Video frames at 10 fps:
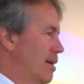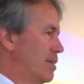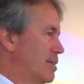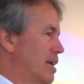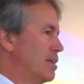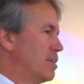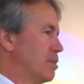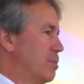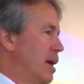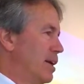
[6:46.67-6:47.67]
and said to
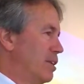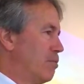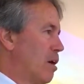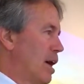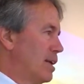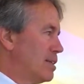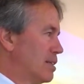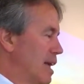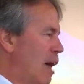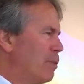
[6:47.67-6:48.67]
the body,
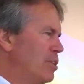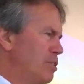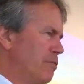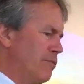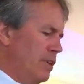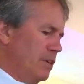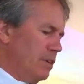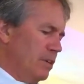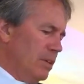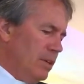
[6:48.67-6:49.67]
"Rise." How would you
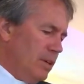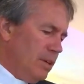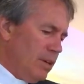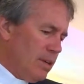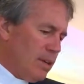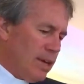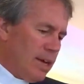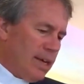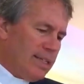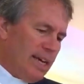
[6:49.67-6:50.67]
feel?
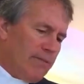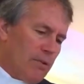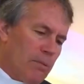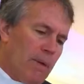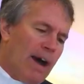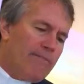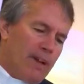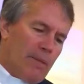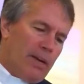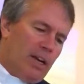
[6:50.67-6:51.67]
I tell you, if it were my
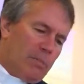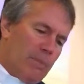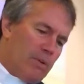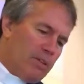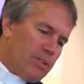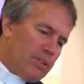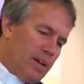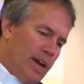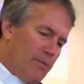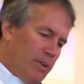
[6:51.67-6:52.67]
family, I know my brothers
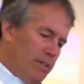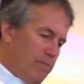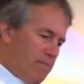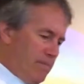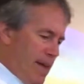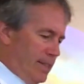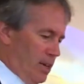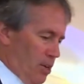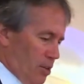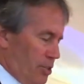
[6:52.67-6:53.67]
and I would have had
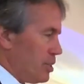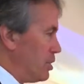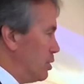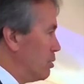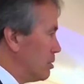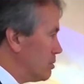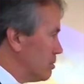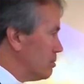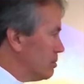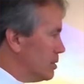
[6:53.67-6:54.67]
the urge to do.
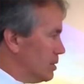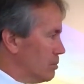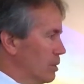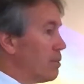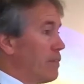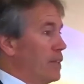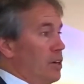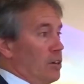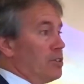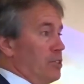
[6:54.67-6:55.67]
We would have the
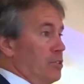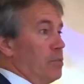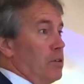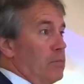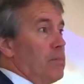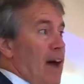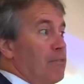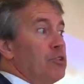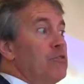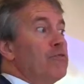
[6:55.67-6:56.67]
urge to
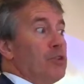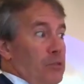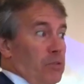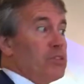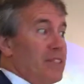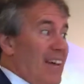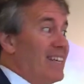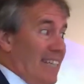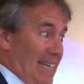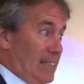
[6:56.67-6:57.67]
have 2 funerals
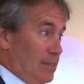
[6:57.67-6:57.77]
that day.